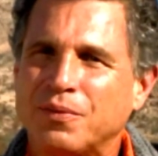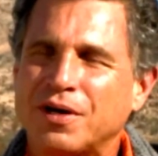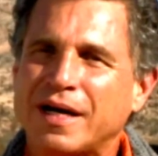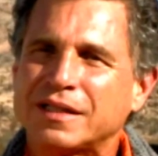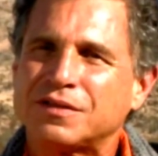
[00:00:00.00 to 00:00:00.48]

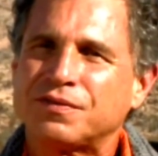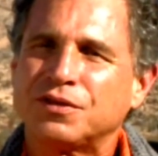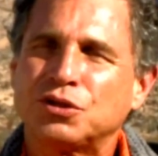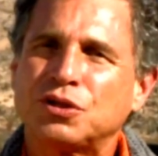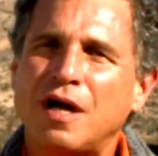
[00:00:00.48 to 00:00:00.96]
Whereas
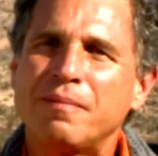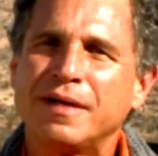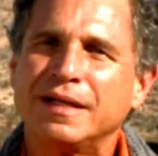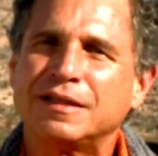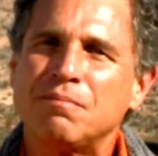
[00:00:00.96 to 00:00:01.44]
for the
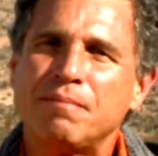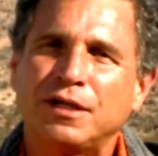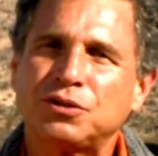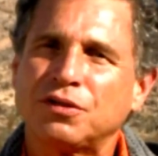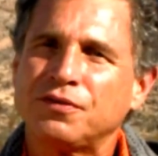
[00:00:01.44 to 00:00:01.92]
shaman, it's a
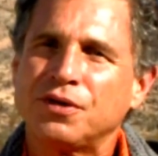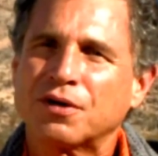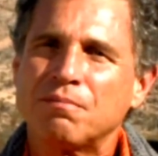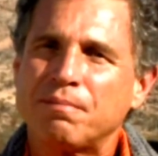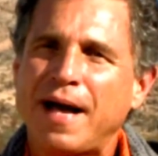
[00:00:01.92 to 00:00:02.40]
measure of your
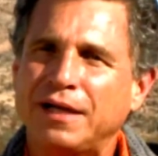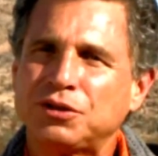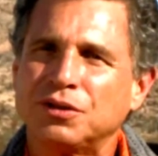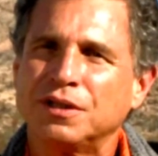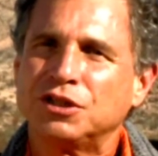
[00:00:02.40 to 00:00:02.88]

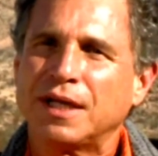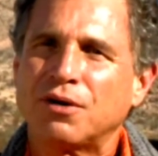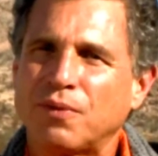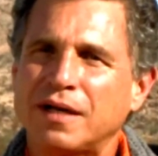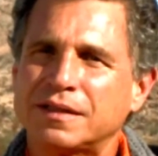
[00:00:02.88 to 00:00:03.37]
compassion and
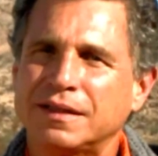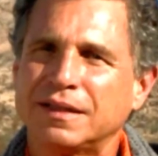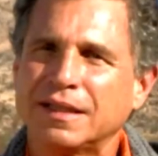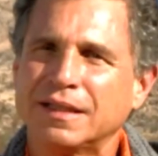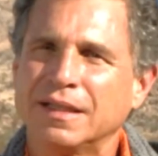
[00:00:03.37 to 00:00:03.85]

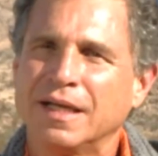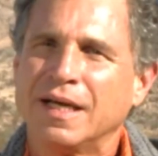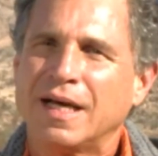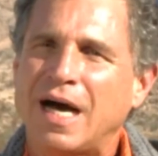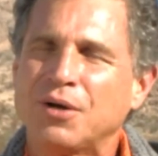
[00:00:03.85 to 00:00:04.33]
generosity,
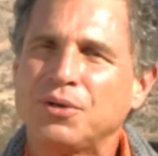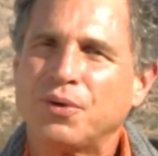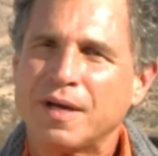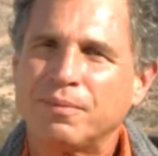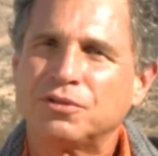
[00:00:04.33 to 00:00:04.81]
how
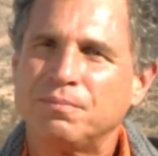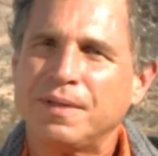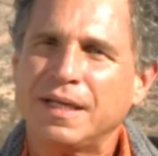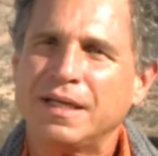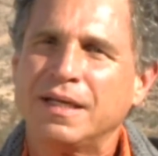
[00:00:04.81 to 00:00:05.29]
you're able to
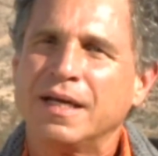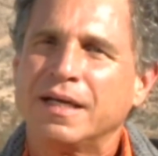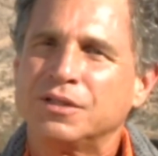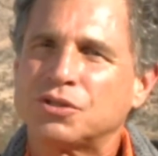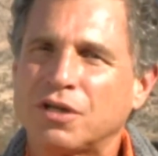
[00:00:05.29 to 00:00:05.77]
be
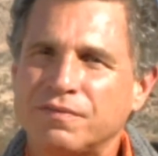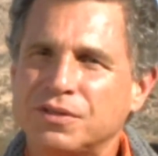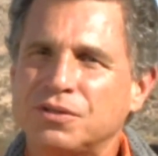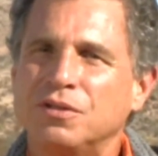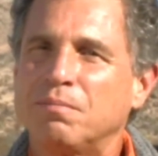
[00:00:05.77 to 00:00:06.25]
in
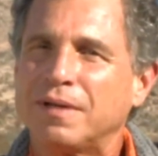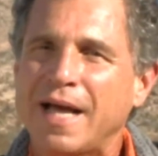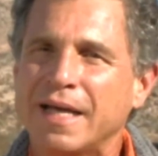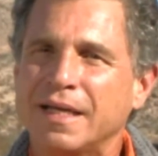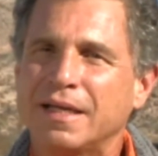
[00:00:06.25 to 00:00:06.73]
service to the
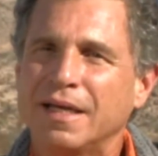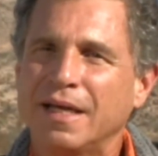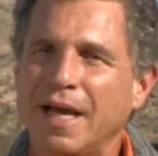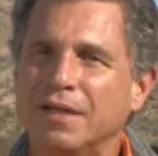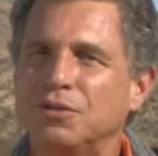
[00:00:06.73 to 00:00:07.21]
planet
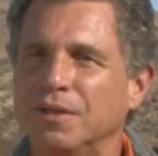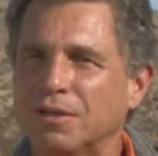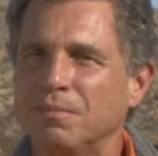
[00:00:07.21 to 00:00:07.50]
and to the